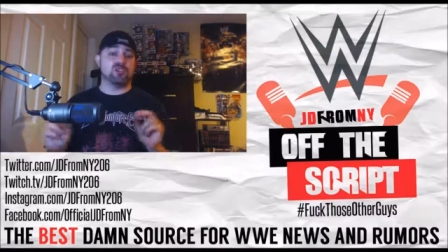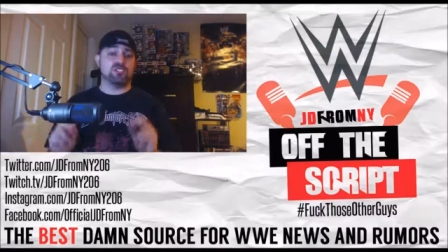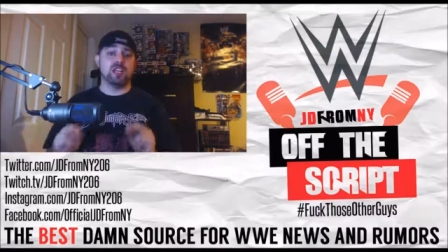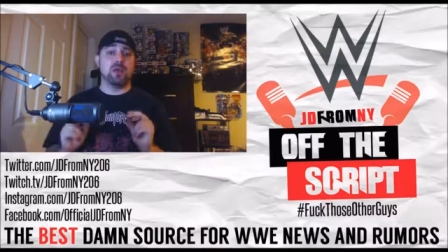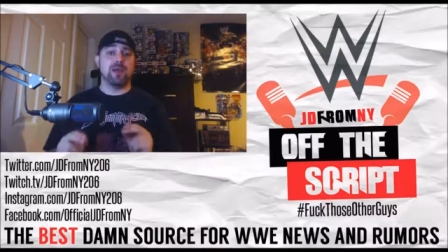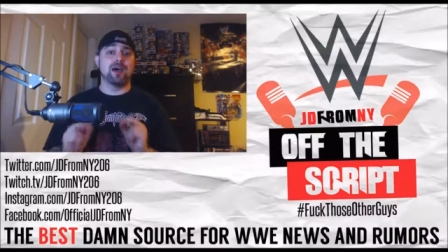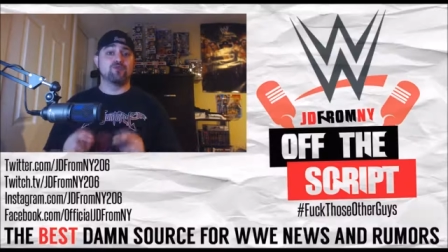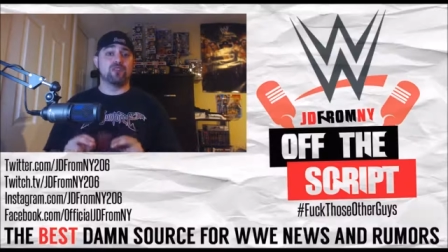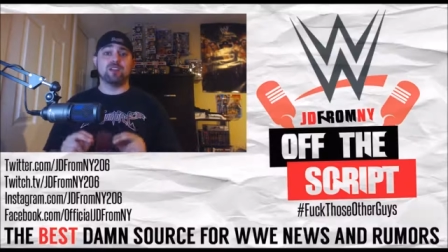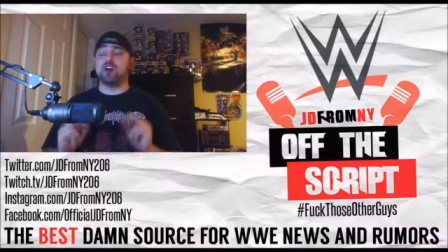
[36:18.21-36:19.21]
person in
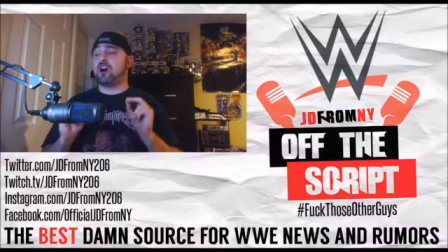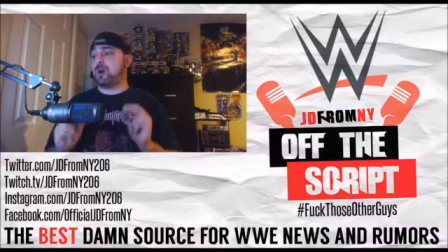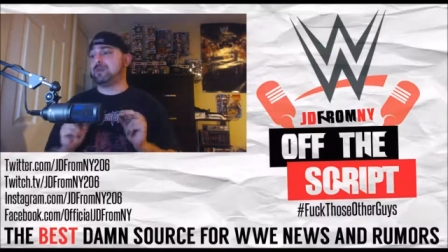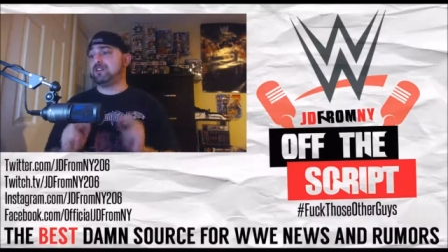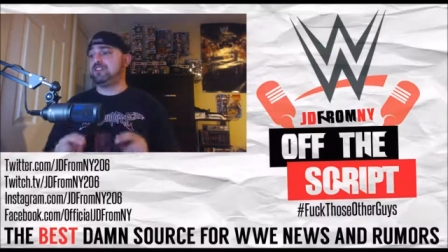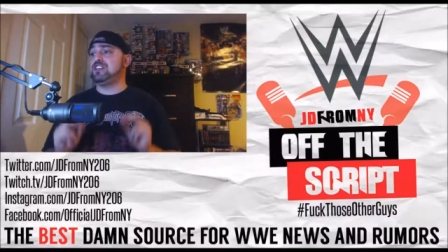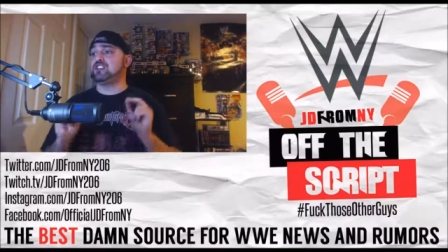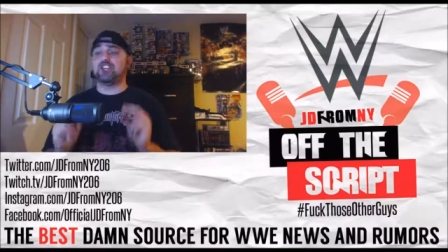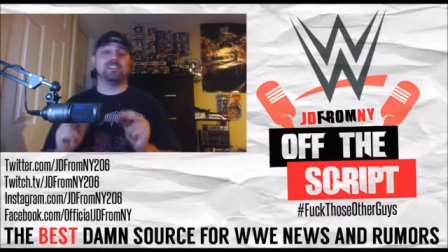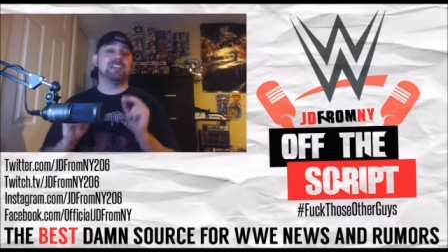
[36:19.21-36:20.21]
that arena on their
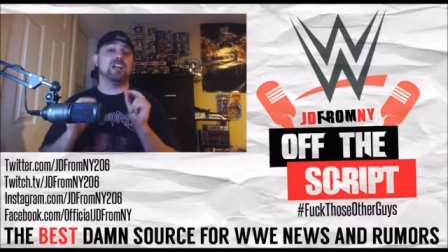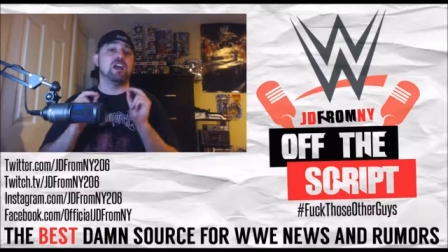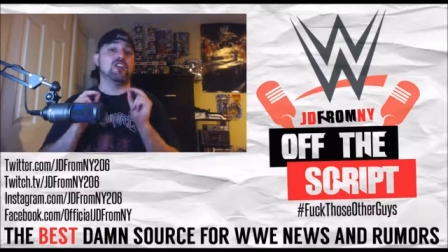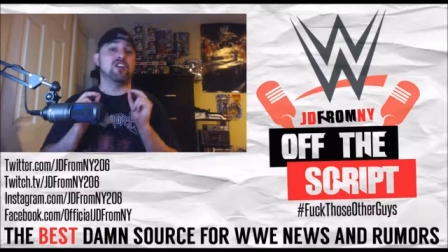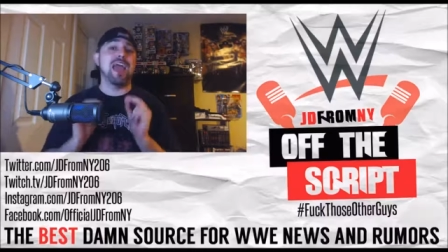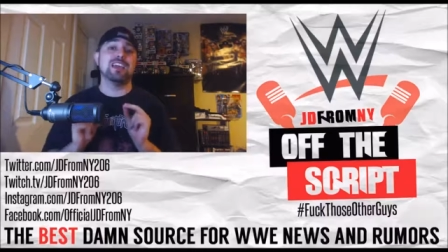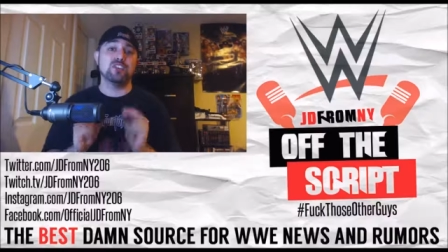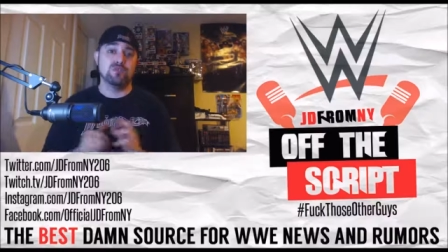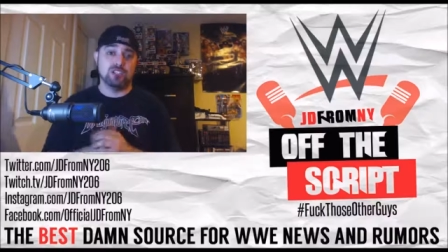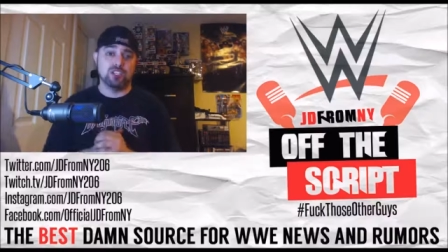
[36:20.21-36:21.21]
feet chanting
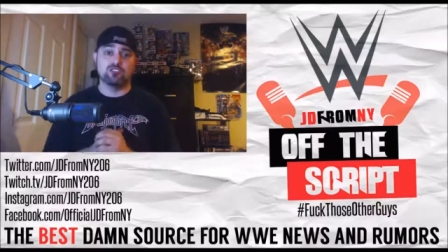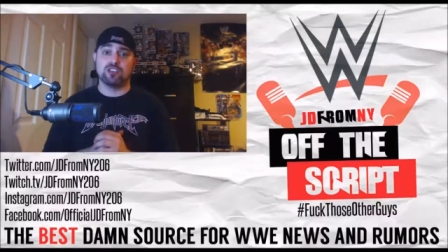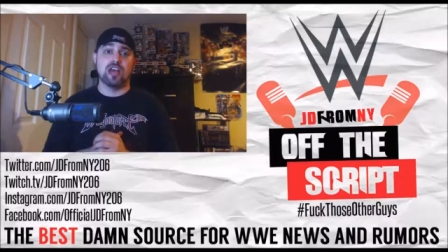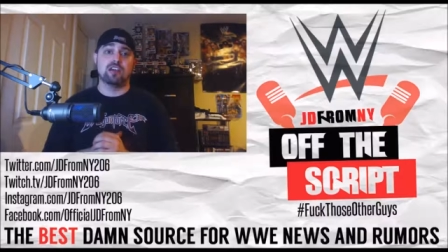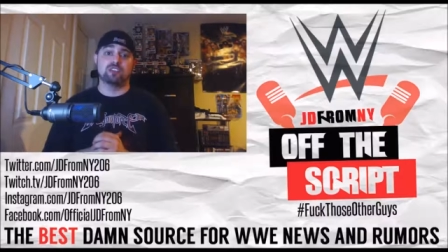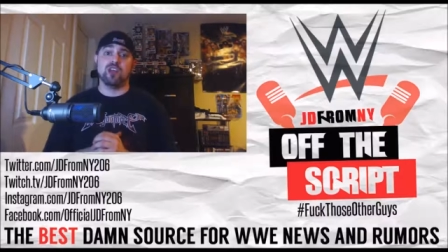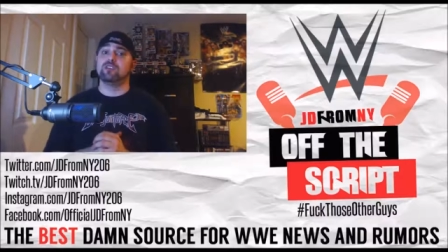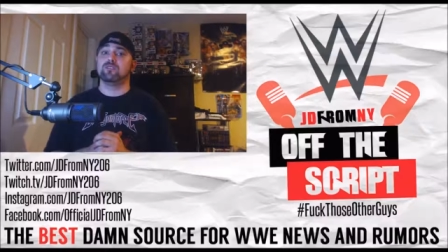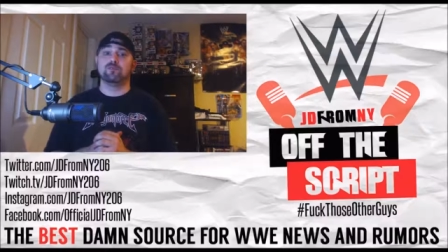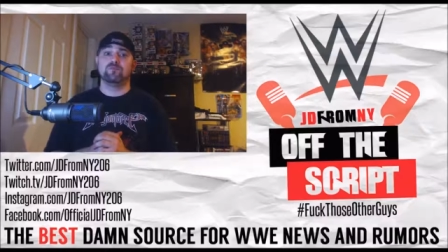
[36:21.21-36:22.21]
thank you to Cedric
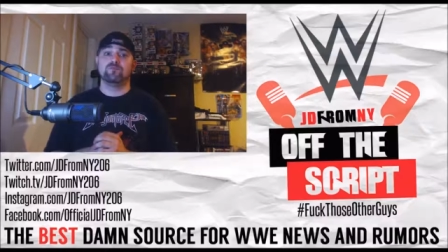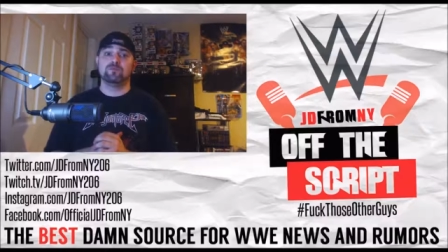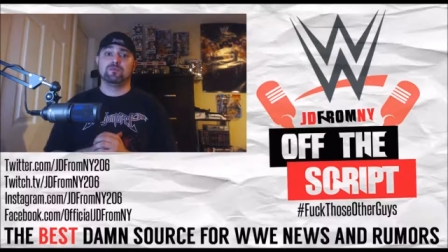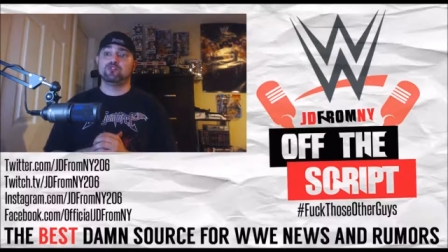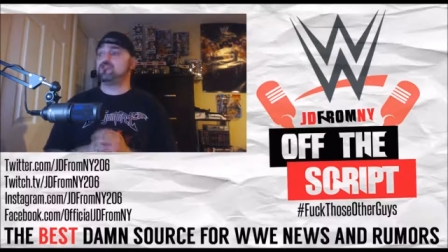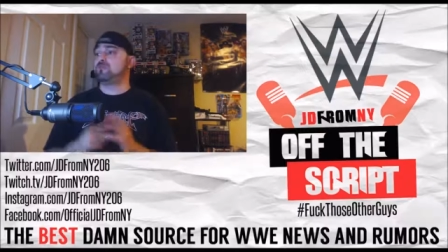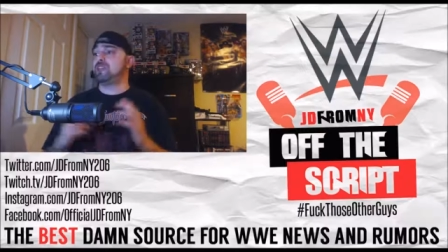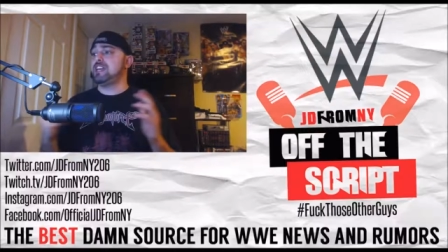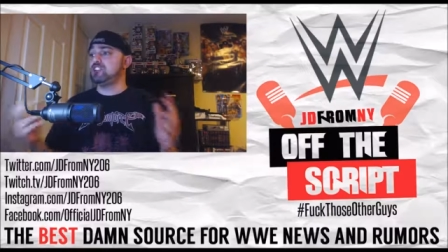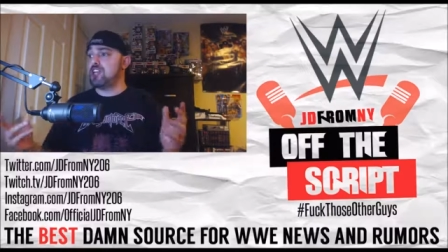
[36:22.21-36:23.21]
Alexander.
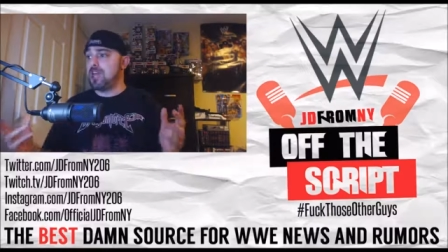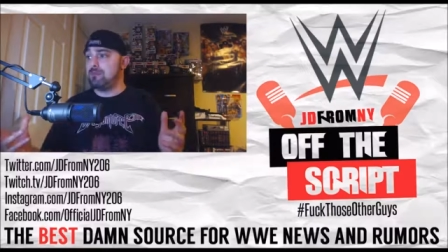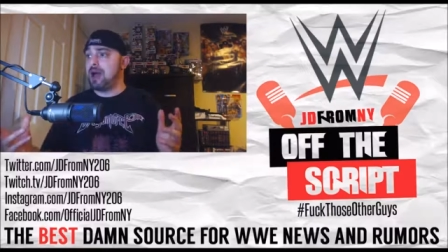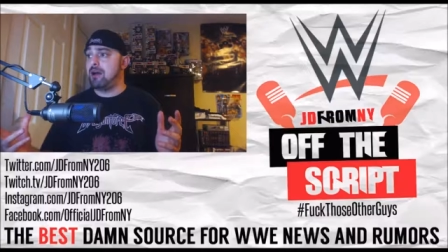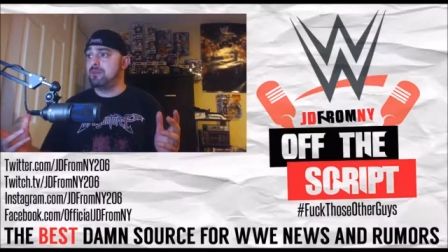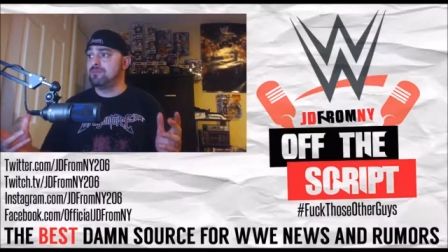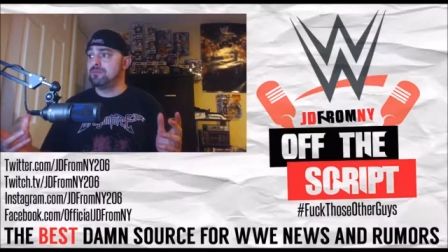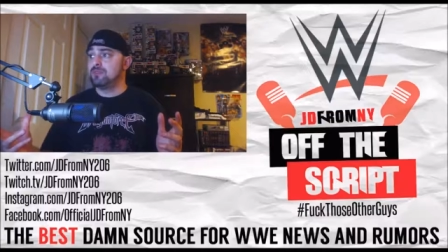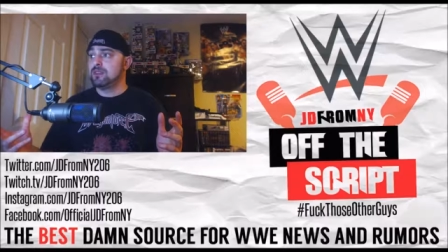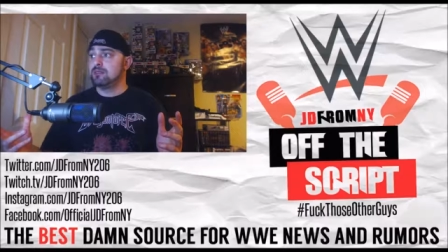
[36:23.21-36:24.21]
Triple H came out
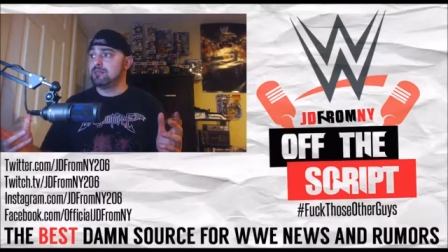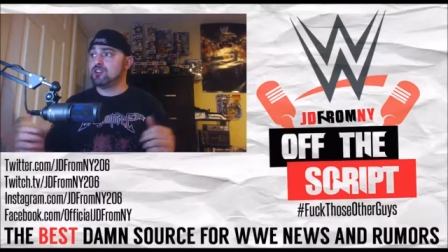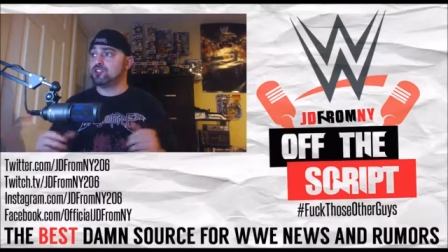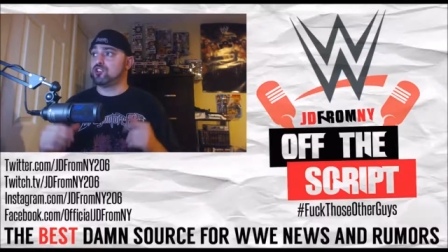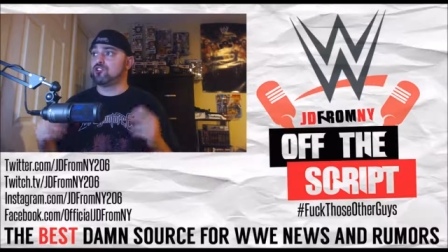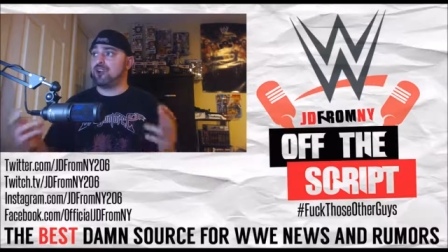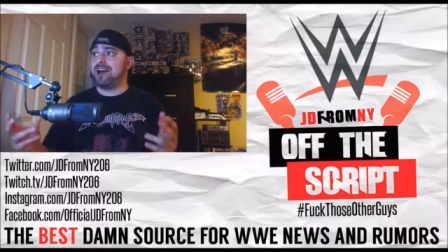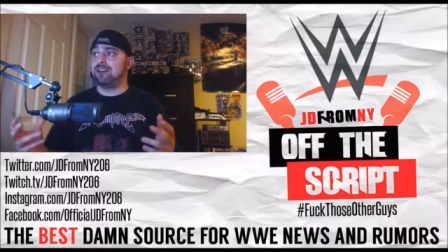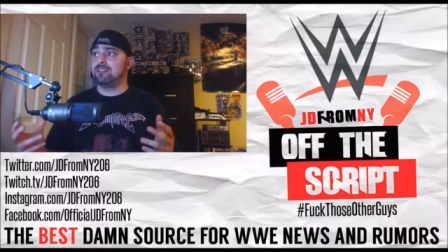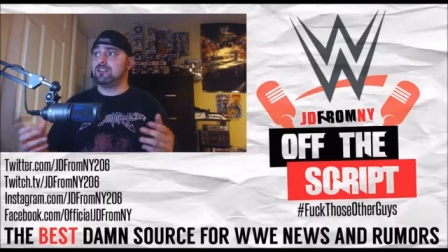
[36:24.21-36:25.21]
because the
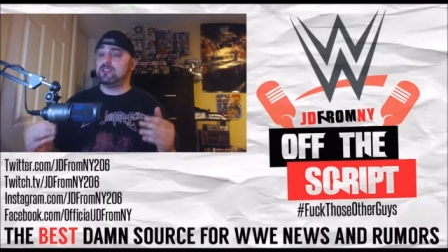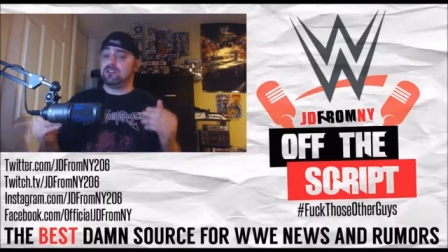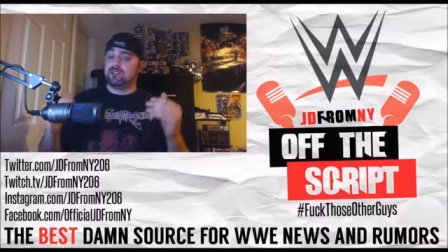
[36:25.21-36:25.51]
crowd